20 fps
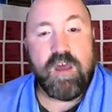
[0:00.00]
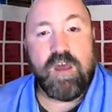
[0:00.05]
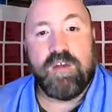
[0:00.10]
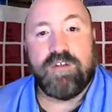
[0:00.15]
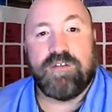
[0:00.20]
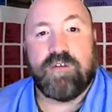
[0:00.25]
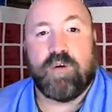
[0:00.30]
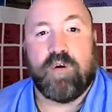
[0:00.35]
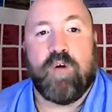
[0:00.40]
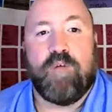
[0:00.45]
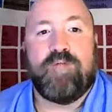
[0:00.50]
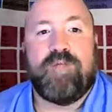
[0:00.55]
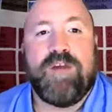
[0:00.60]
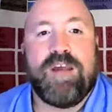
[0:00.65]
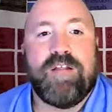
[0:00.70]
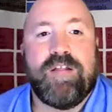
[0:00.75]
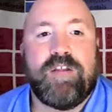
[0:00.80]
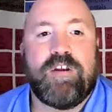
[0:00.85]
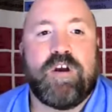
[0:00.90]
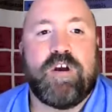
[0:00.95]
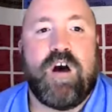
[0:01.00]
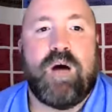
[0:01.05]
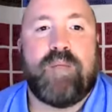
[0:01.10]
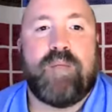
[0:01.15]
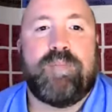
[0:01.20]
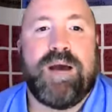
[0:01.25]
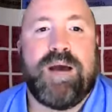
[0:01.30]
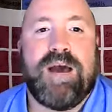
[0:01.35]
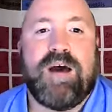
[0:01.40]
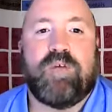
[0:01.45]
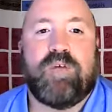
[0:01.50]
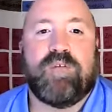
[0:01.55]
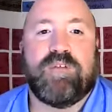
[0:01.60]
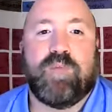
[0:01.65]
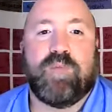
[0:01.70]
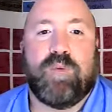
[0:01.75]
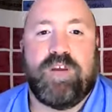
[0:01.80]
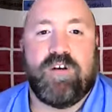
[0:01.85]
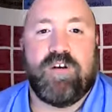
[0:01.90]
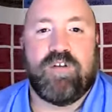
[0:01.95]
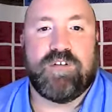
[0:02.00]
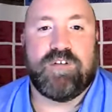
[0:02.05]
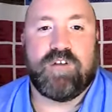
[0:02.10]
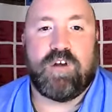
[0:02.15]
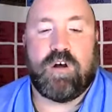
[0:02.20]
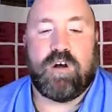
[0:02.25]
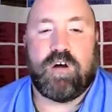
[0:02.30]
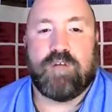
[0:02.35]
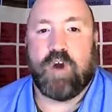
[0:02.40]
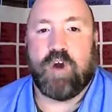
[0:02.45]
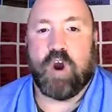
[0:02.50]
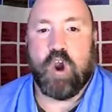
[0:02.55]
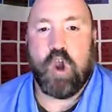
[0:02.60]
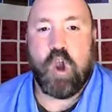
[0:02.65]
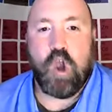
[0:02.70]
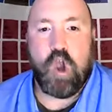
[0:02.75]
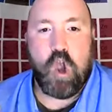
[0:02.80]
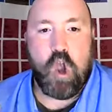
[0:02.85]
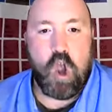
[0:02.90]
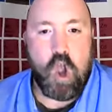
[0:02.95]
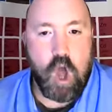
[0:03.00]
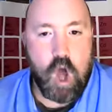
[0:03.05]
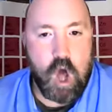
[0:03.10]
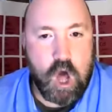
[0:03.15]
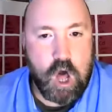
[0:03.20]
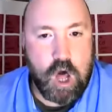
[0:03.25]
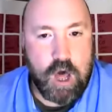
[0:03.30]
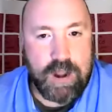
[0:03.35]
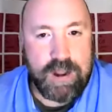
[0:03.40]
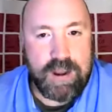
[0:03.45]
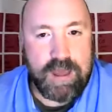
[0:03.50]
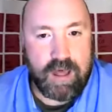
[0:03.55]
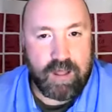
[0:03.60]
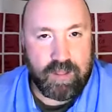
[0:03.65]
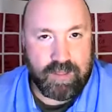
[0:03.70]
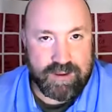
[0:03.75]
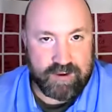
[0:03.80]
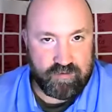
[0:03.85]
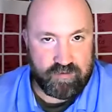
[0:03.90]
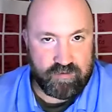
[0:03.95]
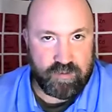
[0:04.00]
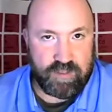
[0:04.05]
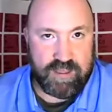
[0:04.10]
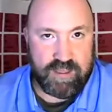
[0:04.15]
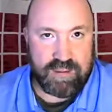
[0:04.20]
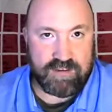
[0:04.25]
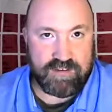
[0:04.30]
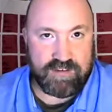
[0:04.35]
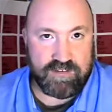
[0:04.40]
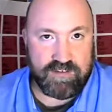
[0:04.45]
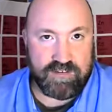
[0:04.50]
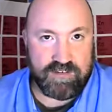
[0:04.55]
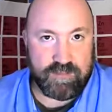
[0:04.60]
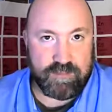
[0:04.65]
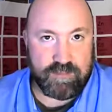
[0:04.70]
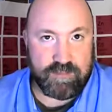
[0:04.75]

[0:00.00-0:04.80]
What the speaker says: So covalent compounds, when they're dissolved, are non-electrolytes.